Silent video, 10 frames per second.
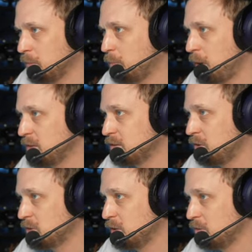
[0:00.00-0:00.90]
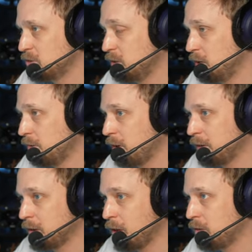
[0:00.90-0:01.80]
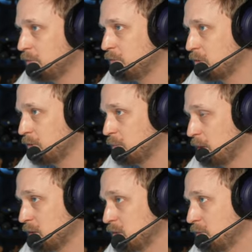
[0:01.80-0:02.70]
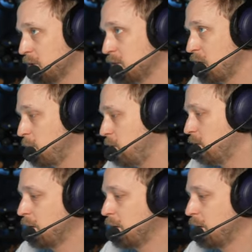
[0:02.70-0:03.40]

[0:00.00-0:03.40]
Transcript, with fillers: best resolution here right now for the buttons, for example.